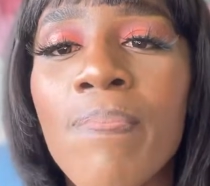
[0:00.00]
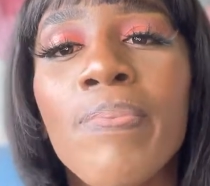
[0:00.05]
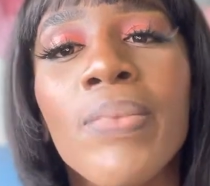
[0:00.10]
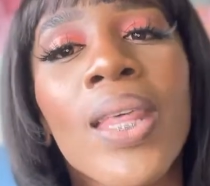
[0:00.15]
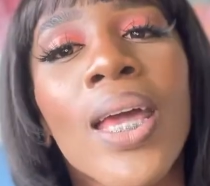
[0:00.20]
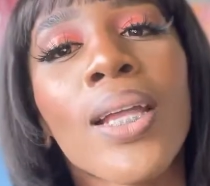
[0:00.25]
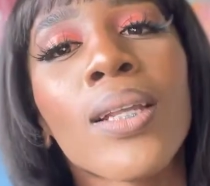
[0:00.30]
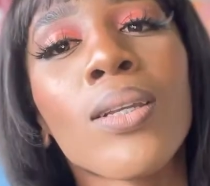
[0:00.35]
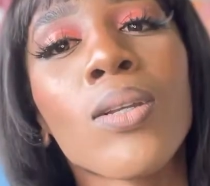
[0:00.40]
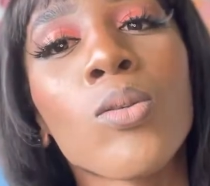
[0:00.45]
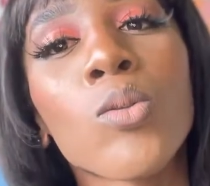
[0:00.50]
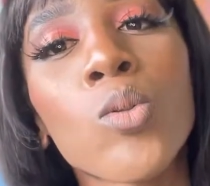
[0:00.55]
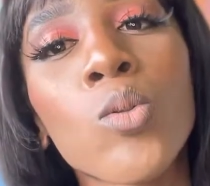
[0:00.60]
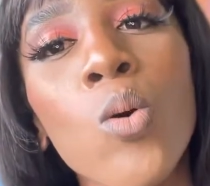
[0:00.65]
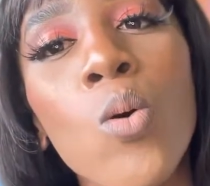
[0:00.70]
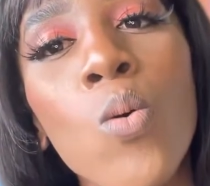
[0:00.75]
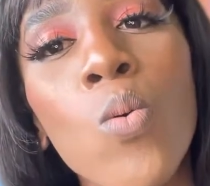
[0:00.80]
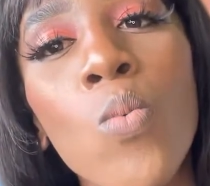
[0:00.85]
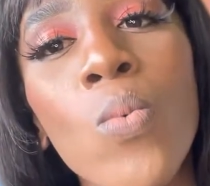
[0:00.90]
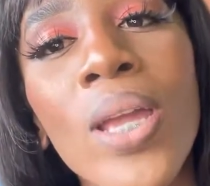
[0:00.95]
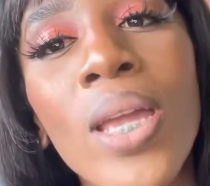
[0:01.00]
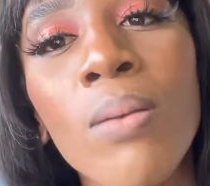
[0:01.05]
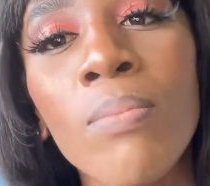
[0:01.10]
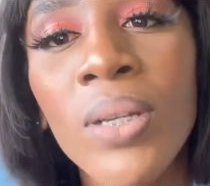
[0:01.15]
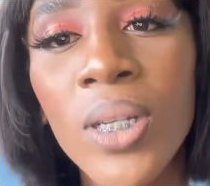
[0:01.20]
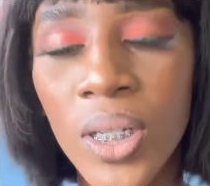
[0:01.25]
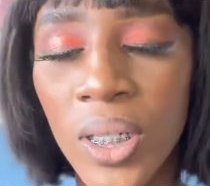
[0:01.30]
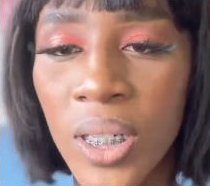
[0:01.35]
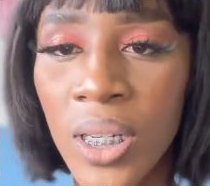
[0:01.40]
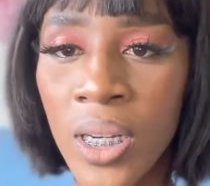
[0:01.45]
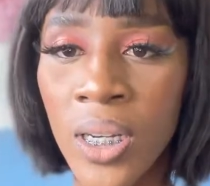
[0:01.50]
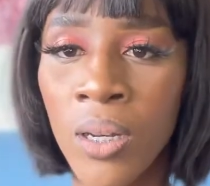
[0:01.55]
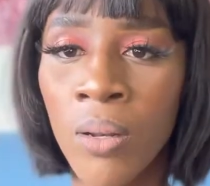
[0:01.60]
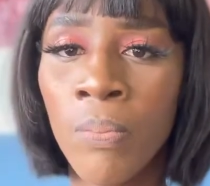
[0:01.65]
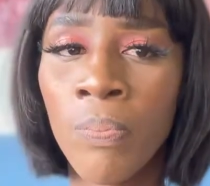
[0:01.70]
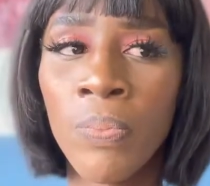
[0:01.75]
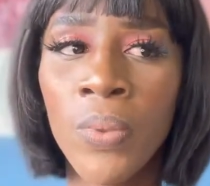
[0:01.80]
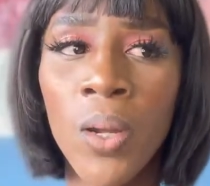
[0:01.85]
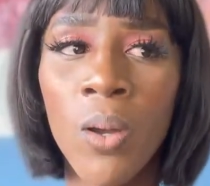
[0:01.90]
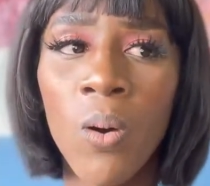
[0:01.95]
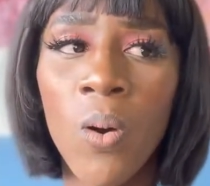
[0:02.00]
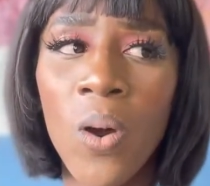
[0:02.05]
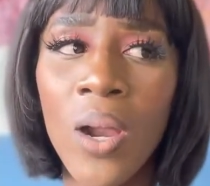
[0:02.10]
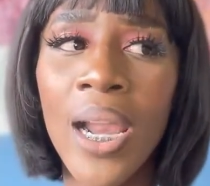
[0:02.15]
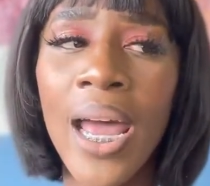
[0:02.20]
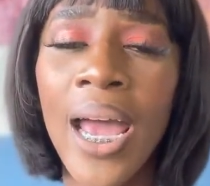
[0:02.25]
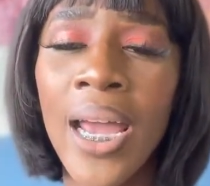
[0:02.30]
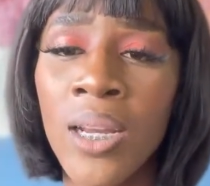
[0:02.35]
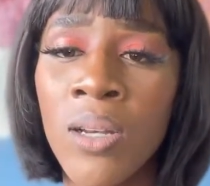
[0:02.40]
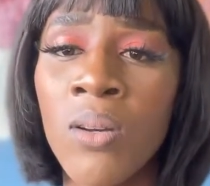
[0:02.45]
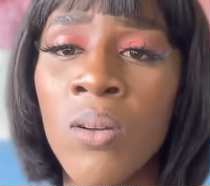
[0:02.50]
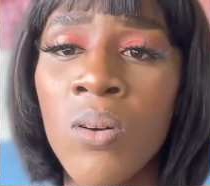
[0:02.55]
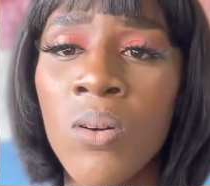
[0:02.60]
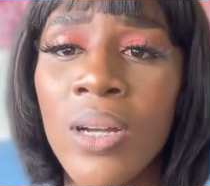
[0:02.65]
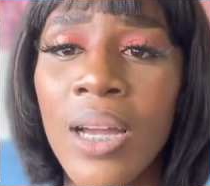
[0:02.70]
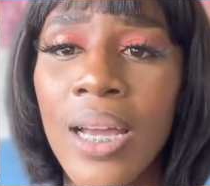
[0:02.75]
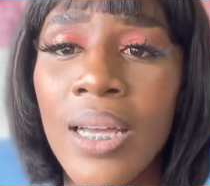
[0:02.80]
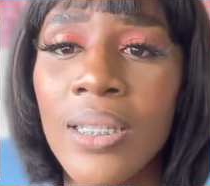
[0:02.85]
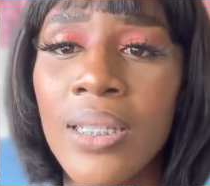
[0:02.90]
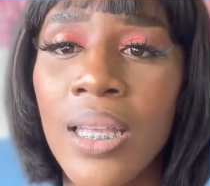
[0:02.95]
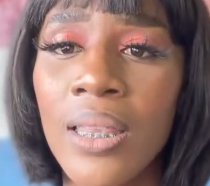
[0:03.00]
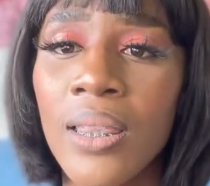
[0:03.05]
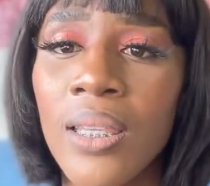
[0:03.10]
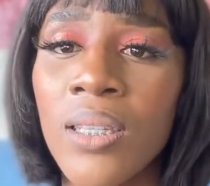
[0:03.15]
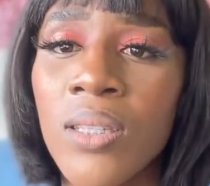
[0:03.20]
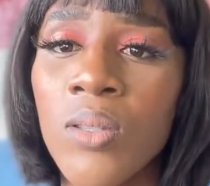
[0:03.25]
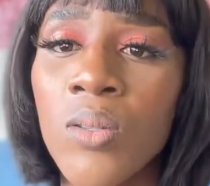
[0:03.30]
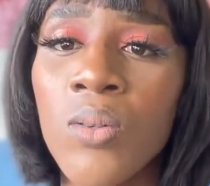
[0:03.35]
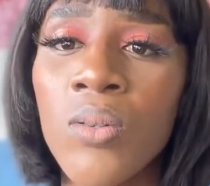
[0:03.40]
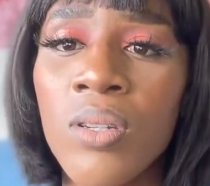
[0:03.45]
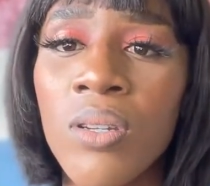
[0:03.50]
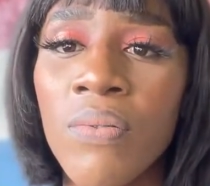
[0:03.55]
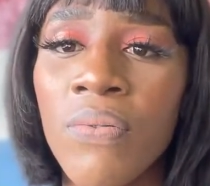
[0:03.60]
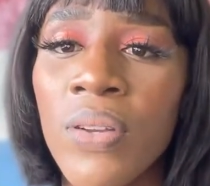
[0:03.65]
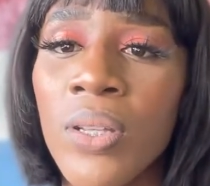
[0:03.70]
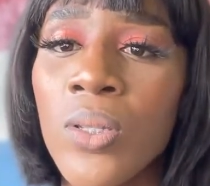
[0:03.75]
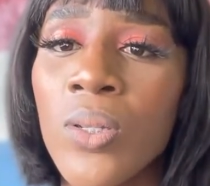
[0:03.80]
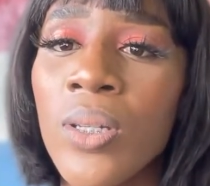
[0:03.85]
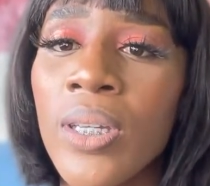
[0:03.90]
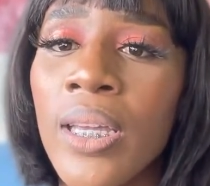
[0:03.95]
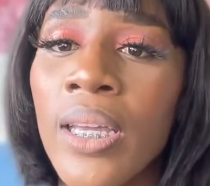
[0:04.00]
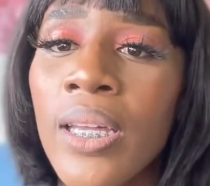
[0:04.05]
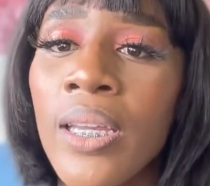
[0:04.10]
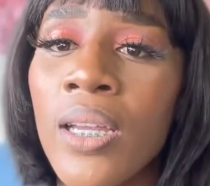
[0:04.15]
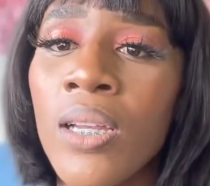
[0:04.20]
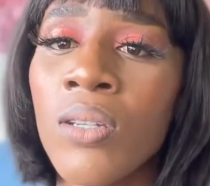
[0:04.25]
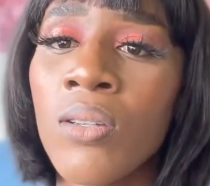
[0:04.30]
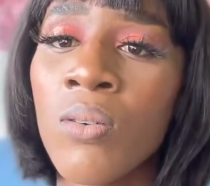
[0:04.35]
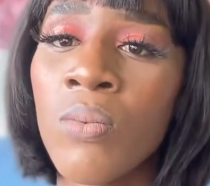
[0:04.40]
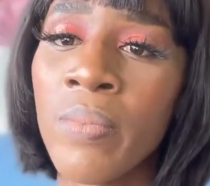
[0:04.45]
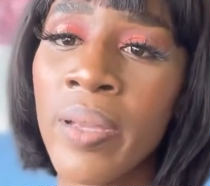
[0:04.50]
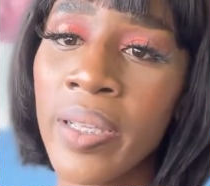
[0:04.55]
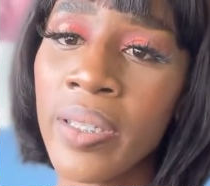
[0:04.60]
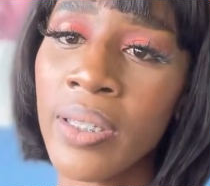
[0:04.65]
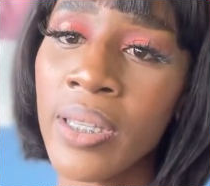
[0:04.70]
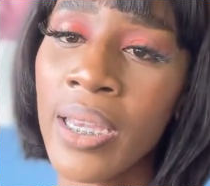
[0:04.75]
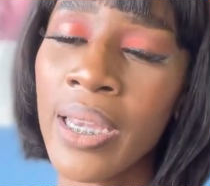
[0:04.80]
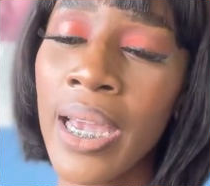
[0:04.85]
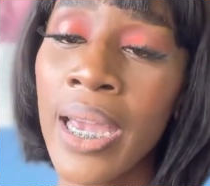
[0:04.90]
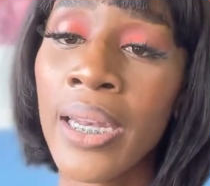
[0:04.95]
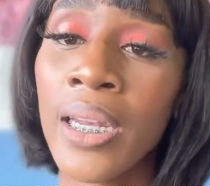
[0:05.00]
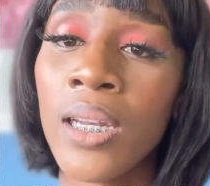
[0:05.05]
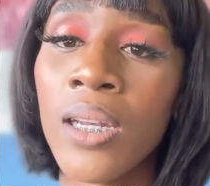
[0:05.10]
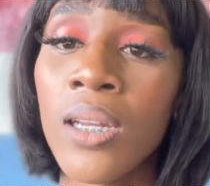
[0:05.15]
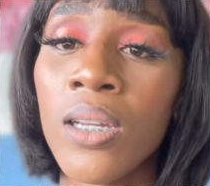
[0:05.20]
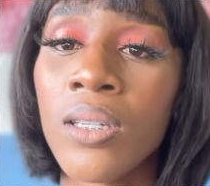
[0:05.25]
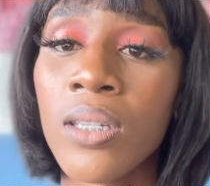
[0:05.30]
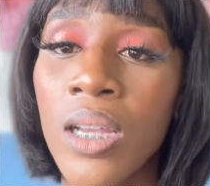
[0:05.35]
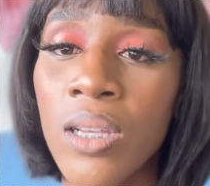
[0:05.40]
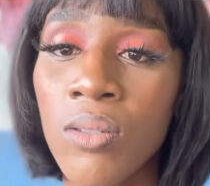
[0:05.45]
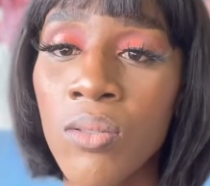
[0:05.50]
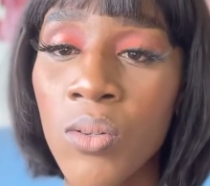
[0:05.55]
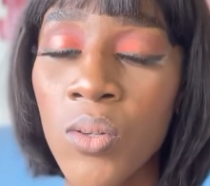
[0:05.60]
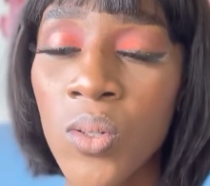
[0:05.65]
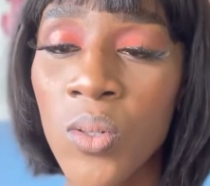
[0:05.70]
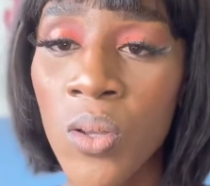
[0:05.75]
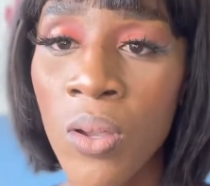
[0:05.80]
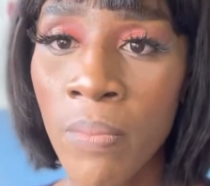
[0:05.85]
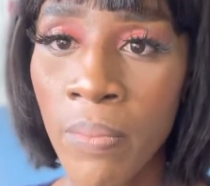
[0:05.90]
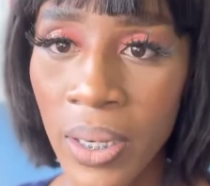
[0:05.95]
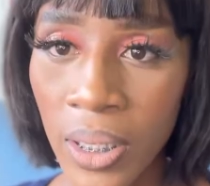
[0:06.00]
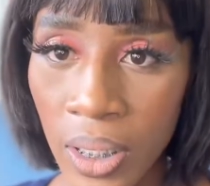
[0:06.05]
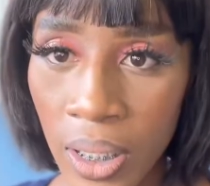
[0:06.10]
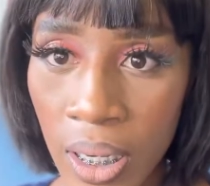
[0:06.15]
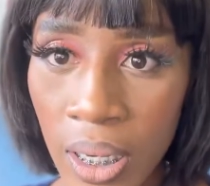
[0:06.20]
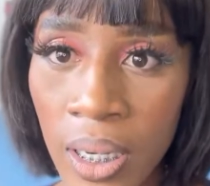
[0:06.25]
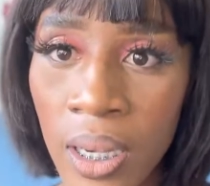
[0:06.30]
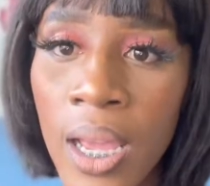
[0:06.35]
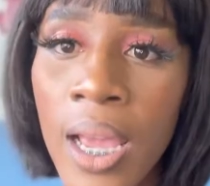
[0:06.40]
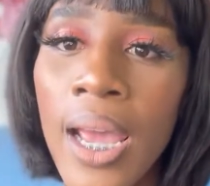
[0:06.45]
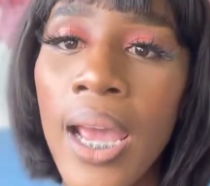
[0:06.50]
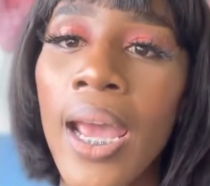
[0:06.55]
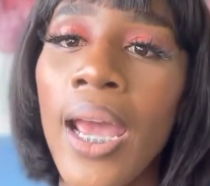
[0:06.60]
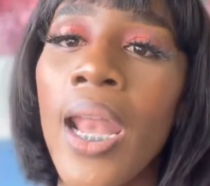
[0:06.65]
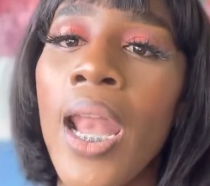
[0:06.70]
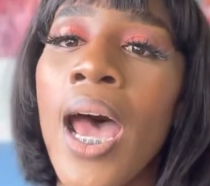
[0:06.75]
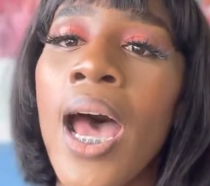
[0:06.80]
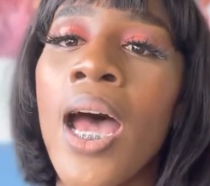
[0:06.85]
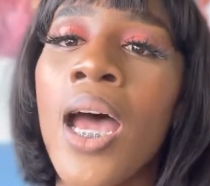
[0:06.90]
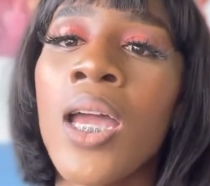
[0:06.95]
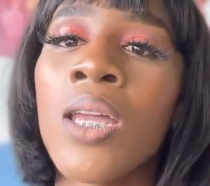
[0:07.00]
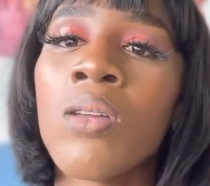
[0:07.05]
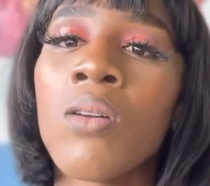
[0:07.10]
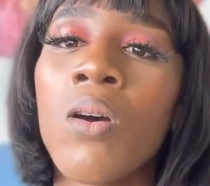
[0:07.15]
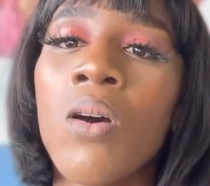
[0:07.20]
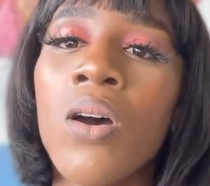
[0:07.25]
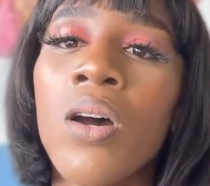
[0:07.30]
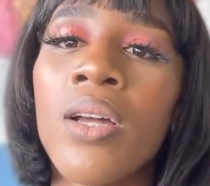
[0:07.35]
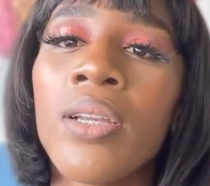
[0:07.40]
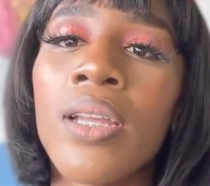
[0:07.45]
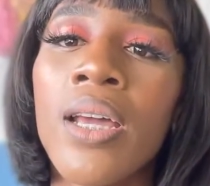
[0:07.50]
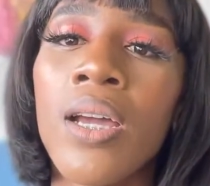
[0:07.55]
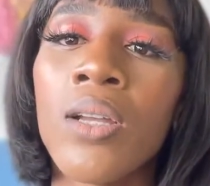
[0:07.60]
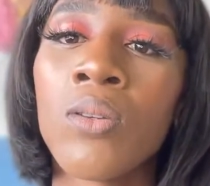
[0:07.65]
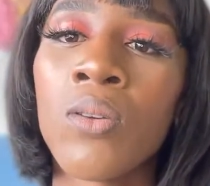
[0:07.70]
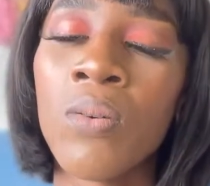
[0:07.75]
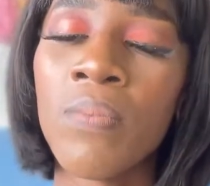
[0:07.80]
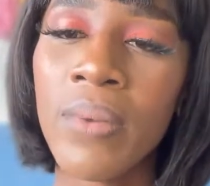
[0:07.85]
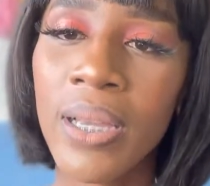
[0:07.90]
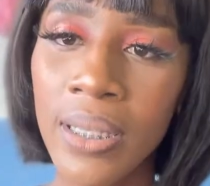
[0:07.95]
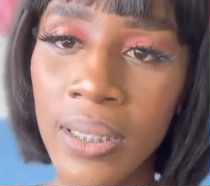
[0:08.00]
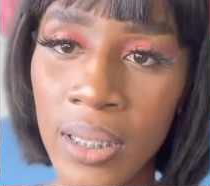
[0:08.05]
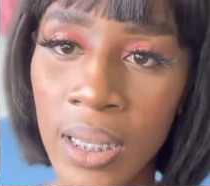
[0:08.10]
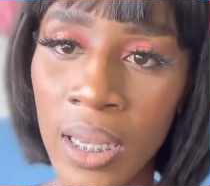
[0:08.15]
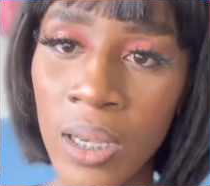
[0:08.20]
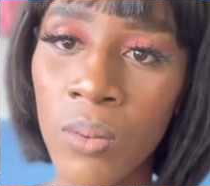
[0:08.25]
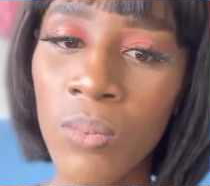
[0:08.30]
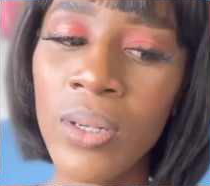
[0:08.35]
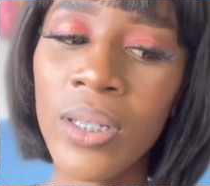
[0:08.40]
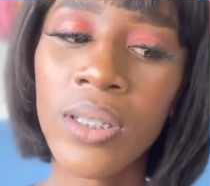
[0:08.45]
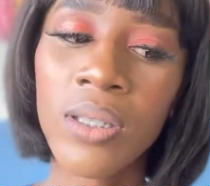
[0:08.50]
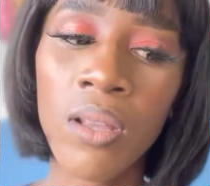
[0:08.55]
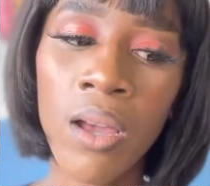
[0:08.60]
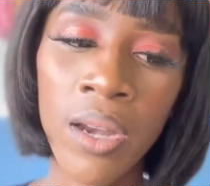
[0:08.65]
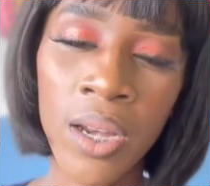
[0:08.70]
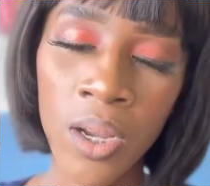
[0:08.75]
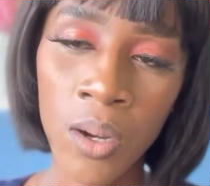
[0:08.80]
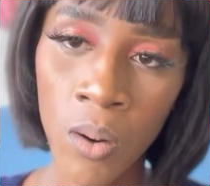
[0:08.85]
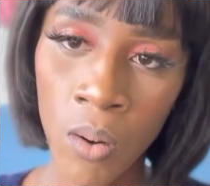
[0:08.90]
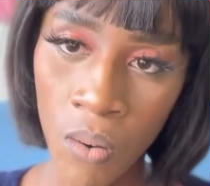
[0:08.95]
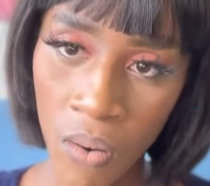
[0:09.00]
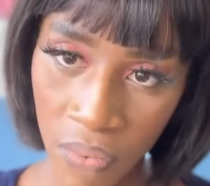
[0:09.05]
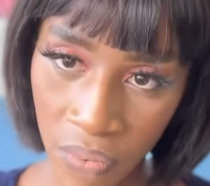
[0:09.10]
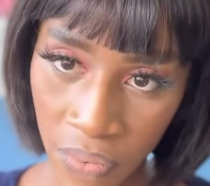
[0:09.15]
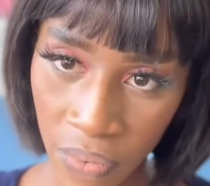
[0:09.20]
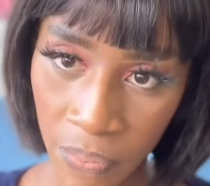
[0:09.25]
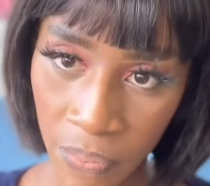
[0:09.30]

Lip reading: that sewing machine. All I know, guys, that there's two different. You get a domestic and an industrial sewing machine. And I got a domestic. We're starting off,